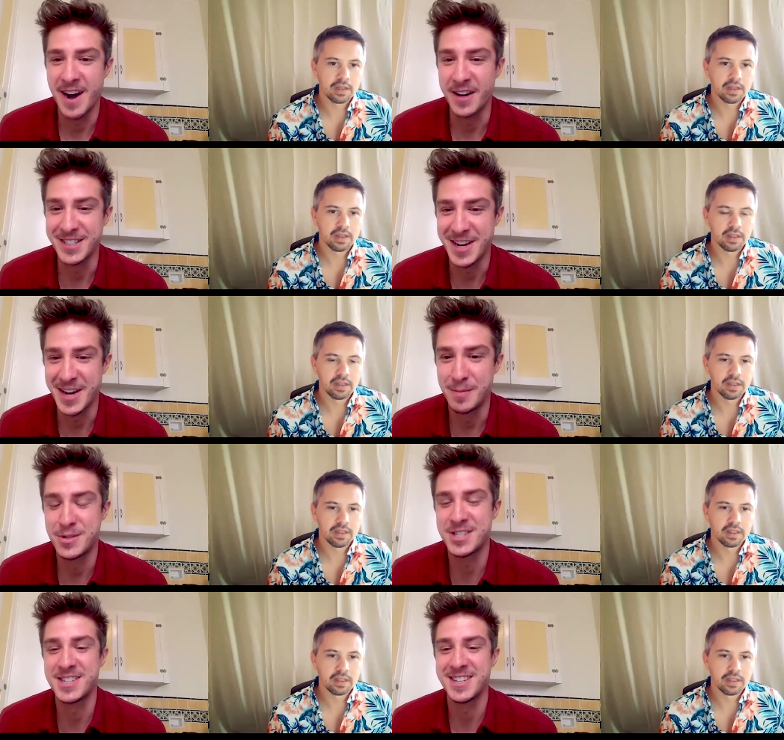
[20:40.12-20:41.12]

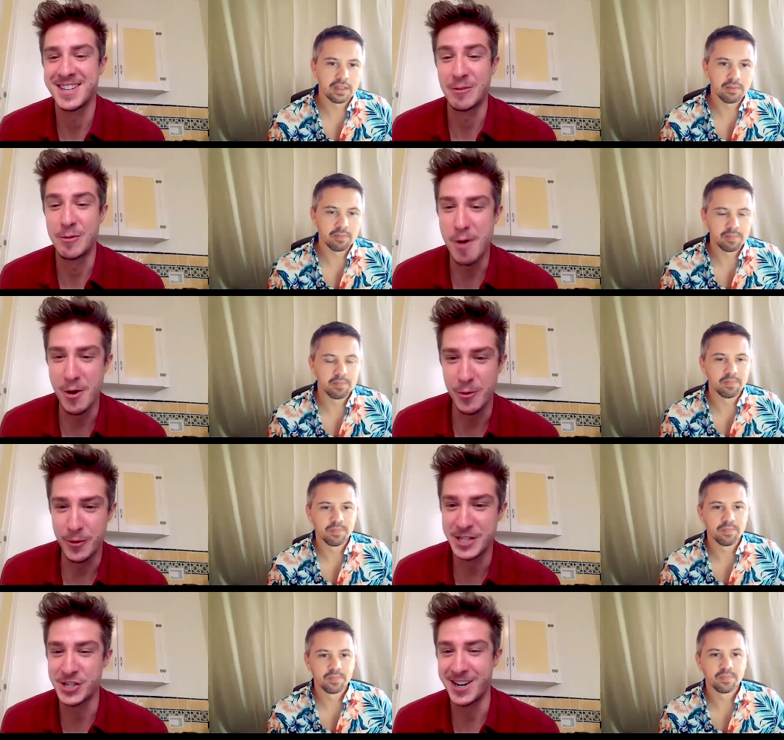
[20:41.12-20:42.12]
Speaker 1: archetypes, like Remote
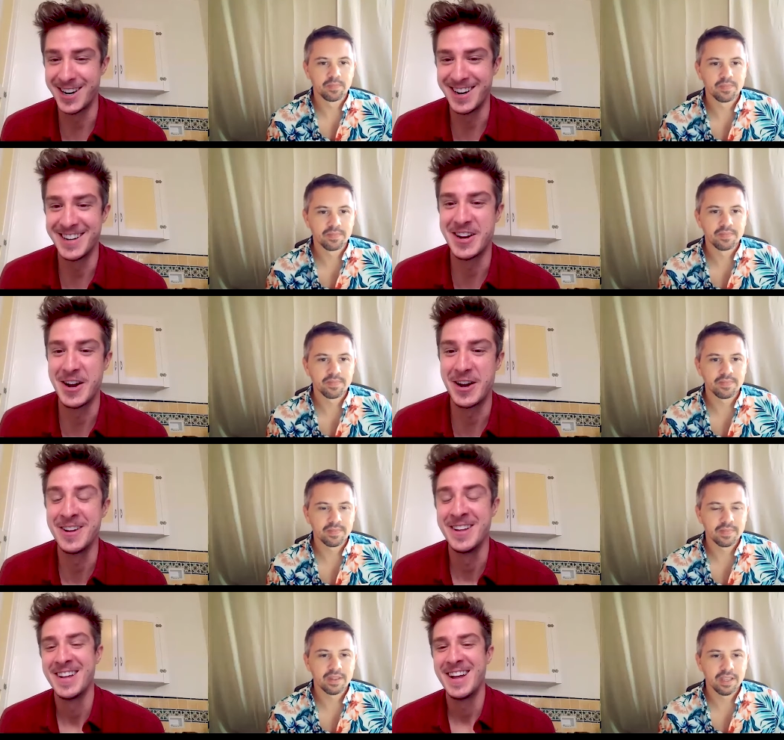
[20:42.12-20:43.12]
Richard, you know.
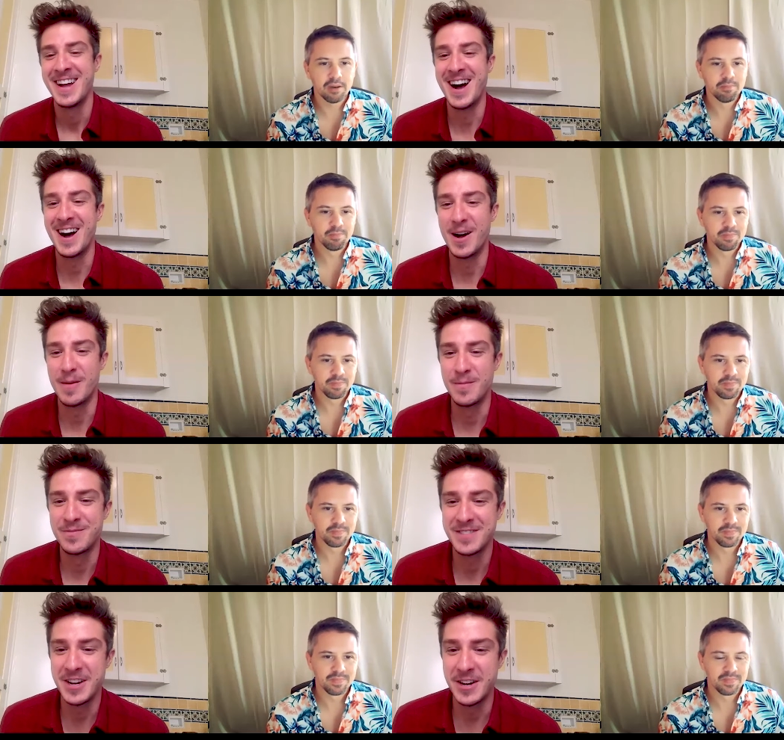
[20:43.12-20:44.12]
Yep.
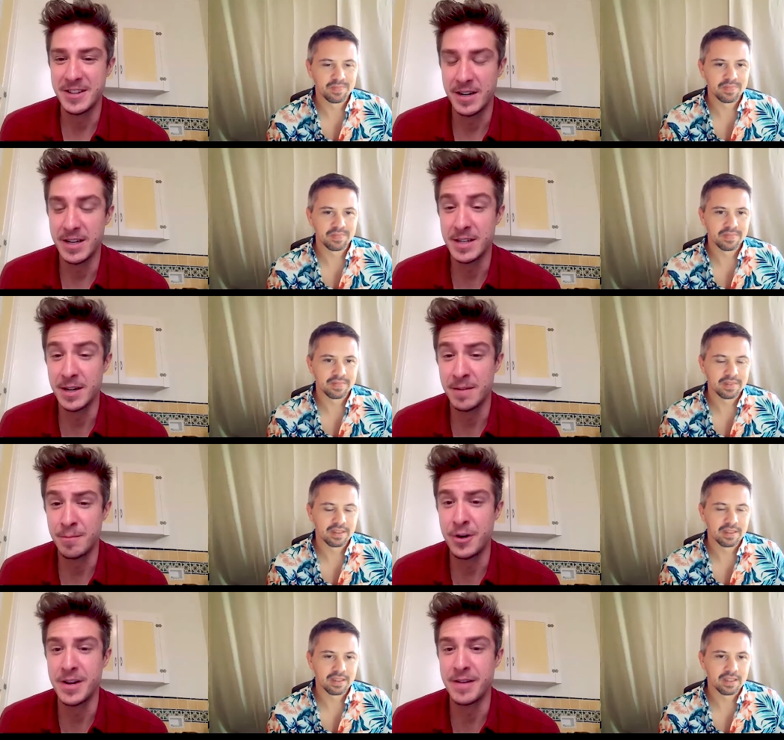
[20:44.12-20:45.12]
You know, it's a
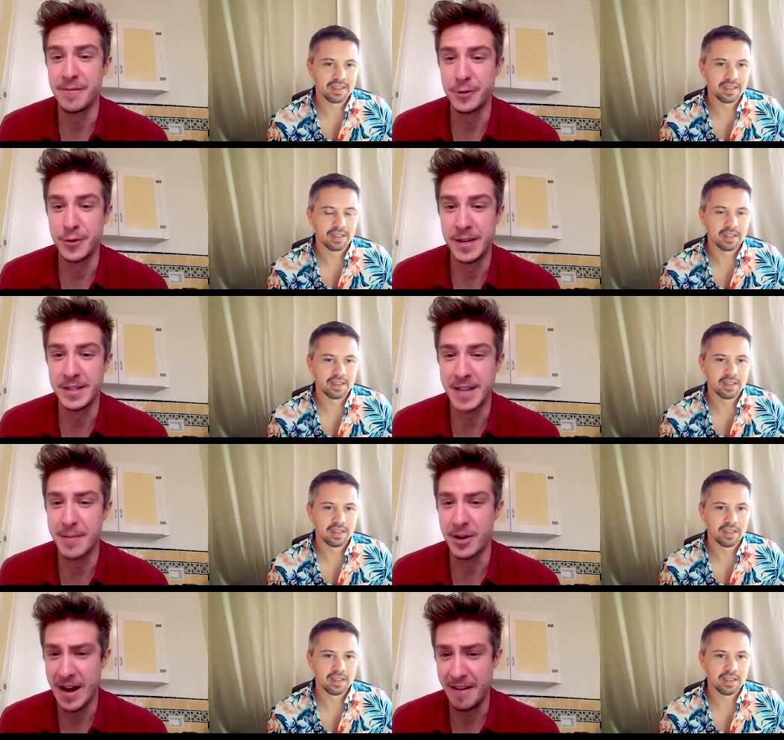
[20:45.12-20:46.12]
pretty affluent
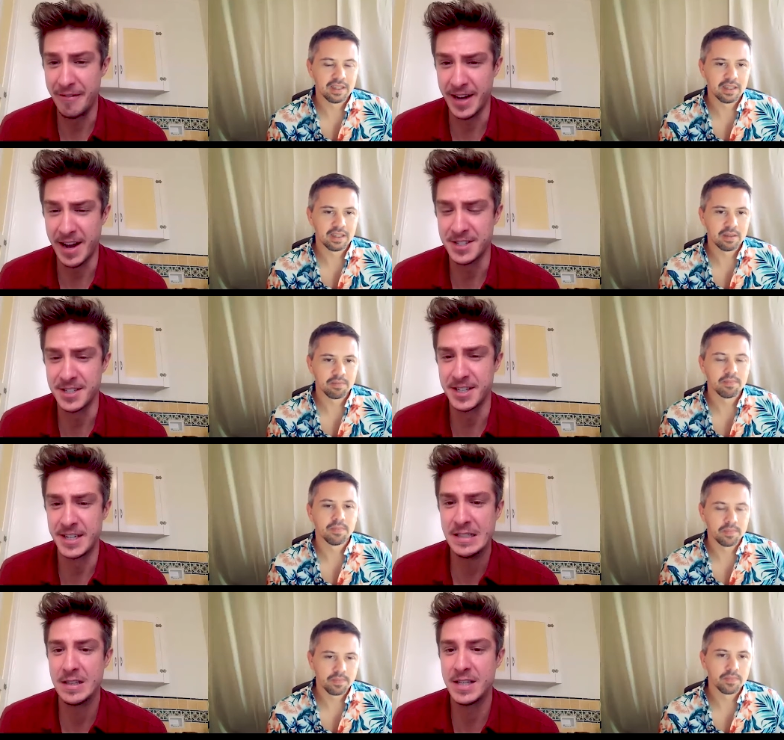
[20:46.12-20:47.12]
demographic,
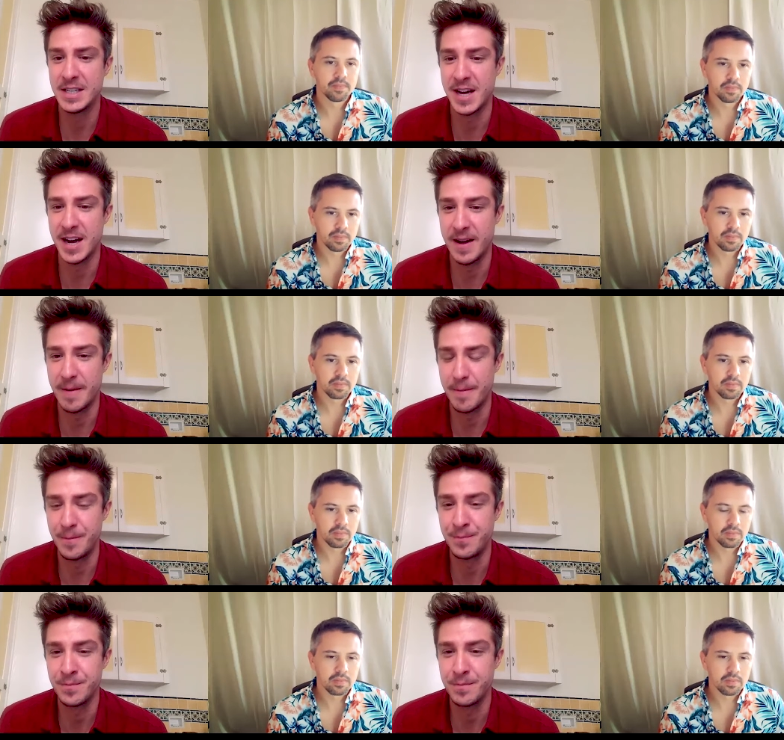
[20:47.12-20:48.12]
honestly. The
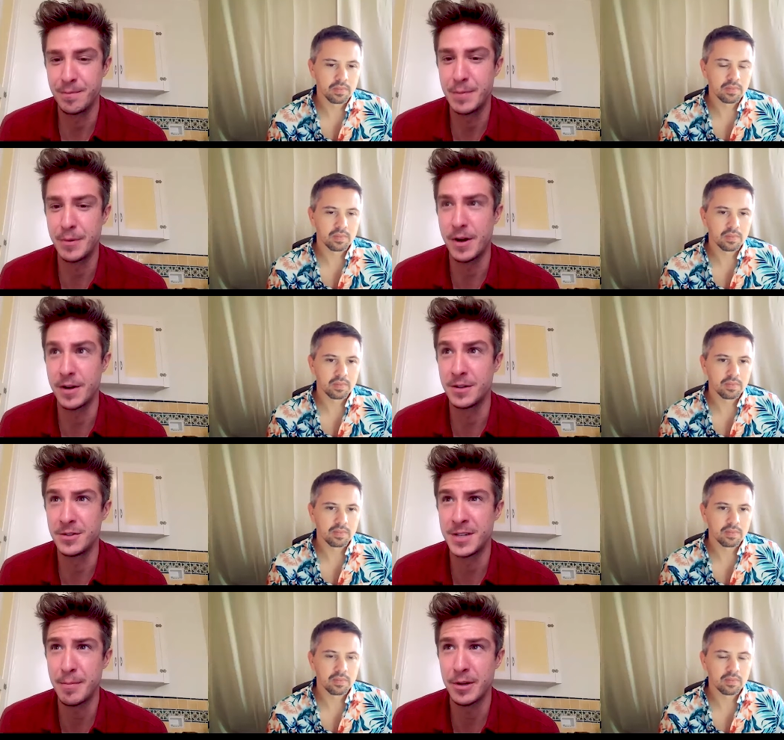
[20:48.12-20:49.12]
people
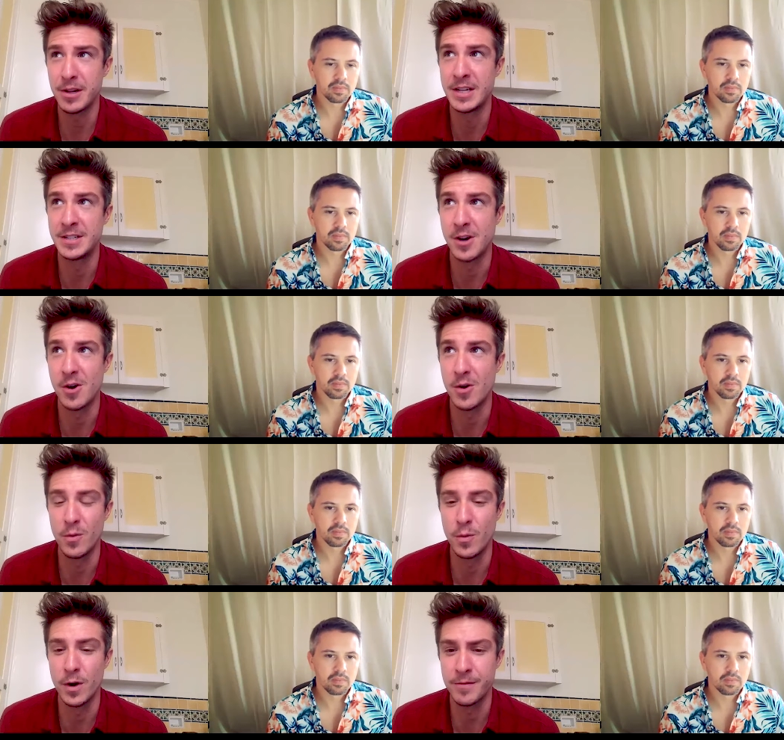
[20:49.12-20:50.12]
typically
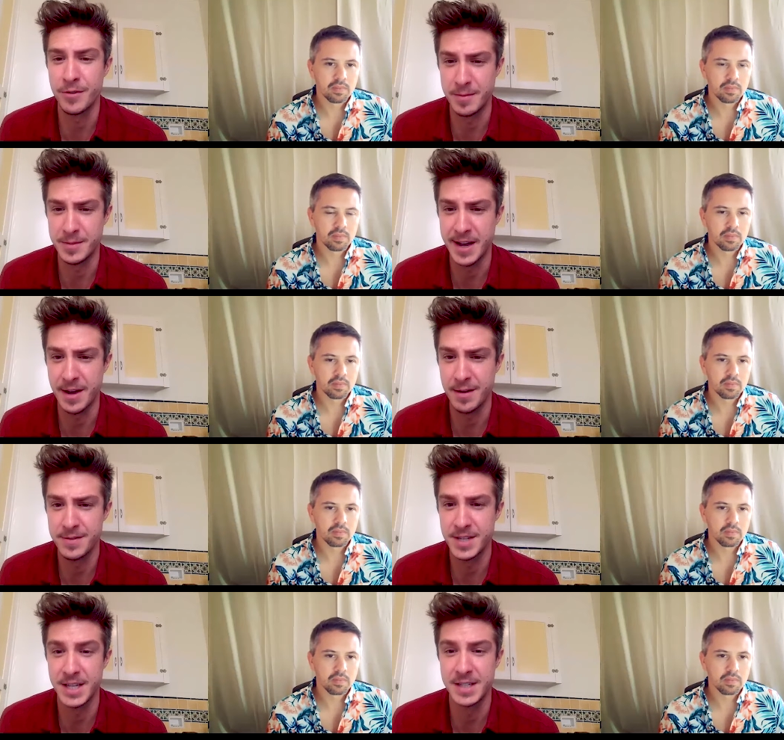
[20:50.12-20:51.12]
don't work for
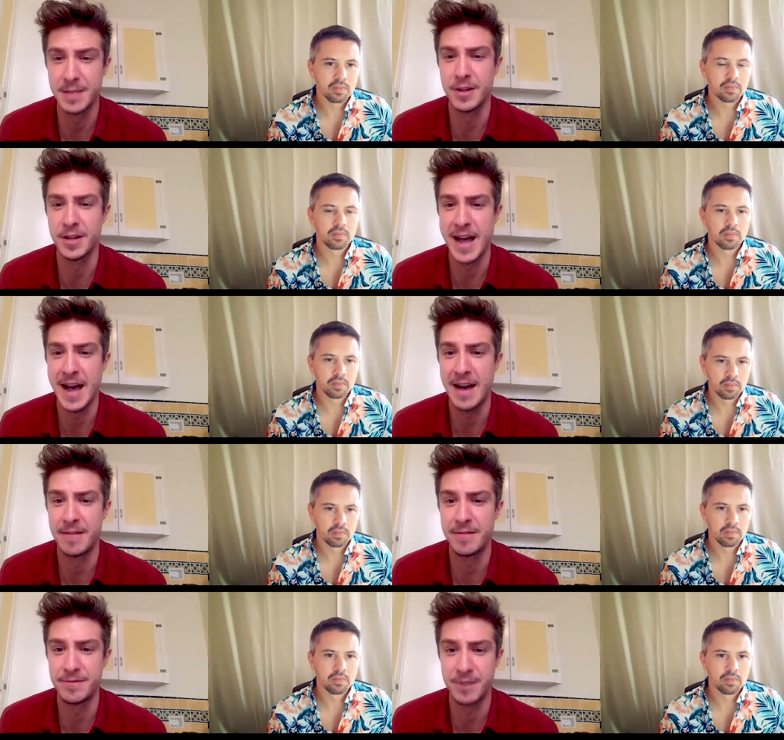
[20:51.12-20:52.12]
themselves. They typically have
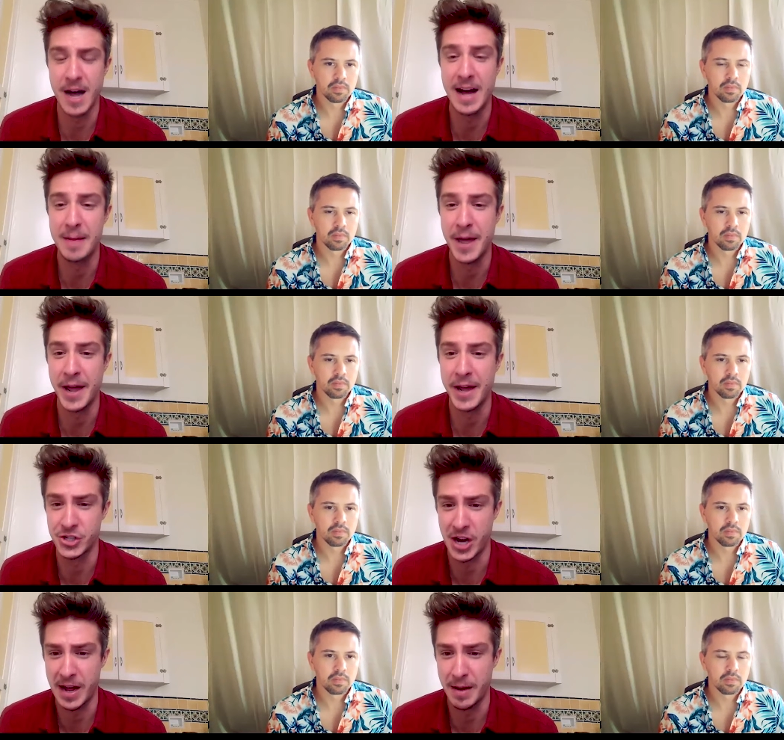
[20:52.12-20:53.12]
a high-paying
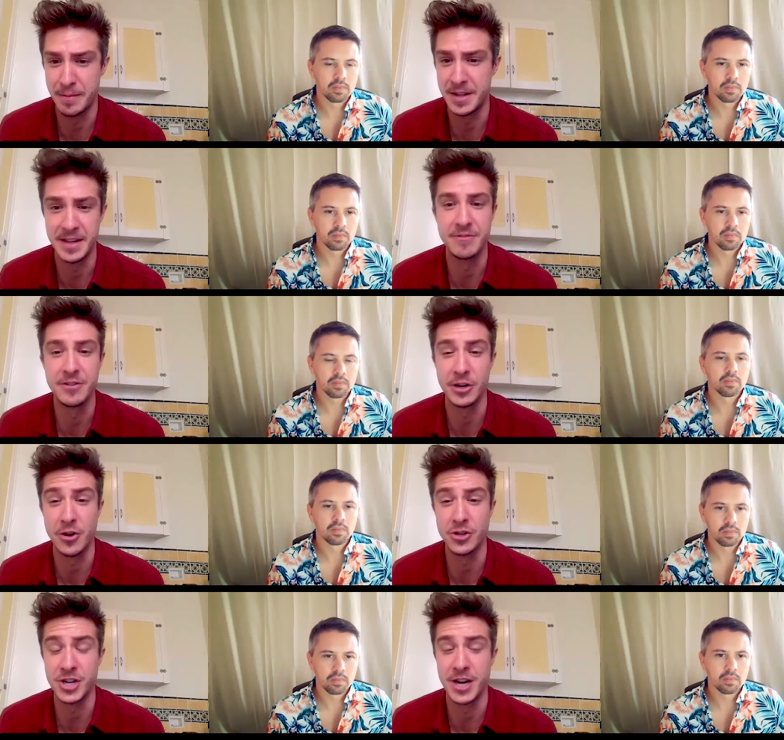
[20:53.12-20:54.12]
job that they've
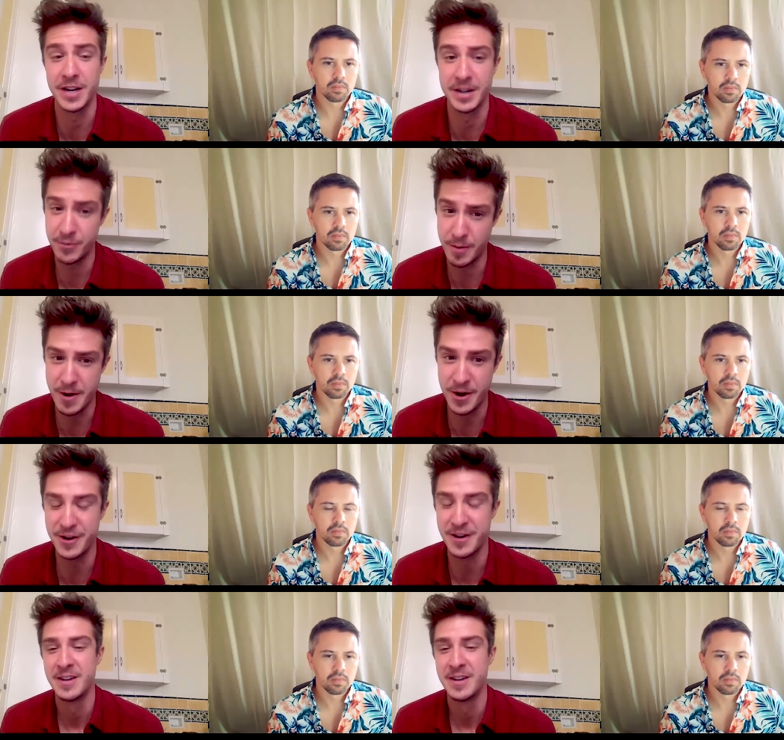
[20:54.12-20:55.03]
negotiated remote.